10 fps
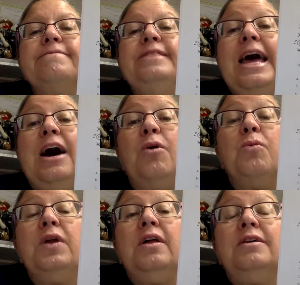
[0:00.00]
Now,
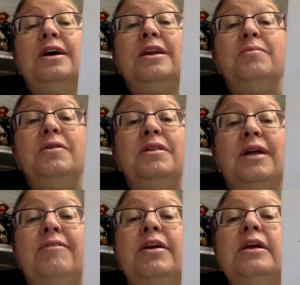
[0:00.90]
when I look at number
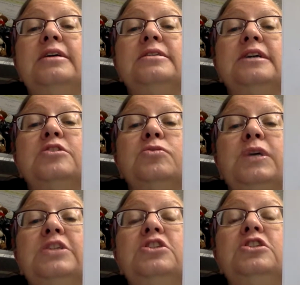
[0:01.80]
11, it says
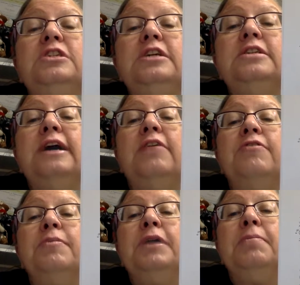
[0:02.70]
which detail
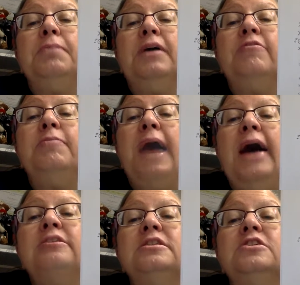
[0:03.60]
from the above
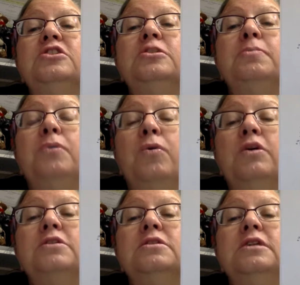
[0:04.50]
passage
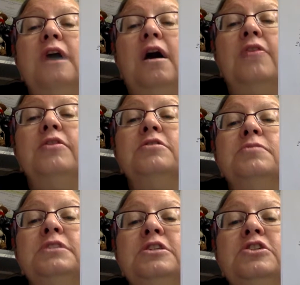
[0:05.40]
supports the author's
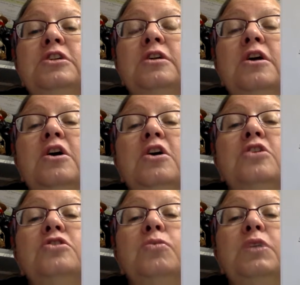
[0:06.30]
position.
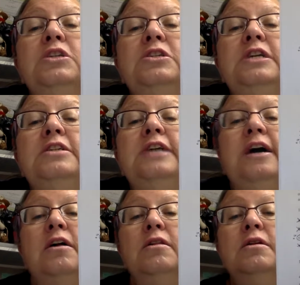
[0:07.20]
So which
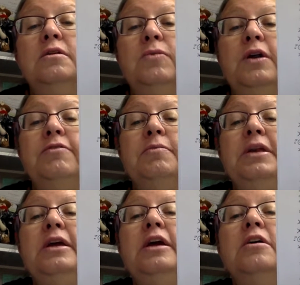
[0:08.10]
detail, one of them
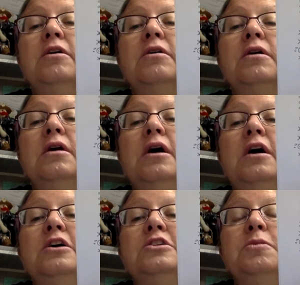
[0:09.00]
in here,
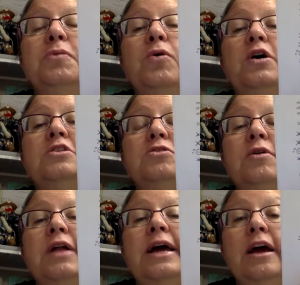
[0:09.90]
supports
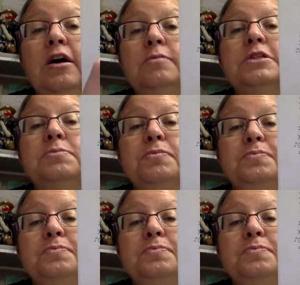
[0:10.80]
or like helps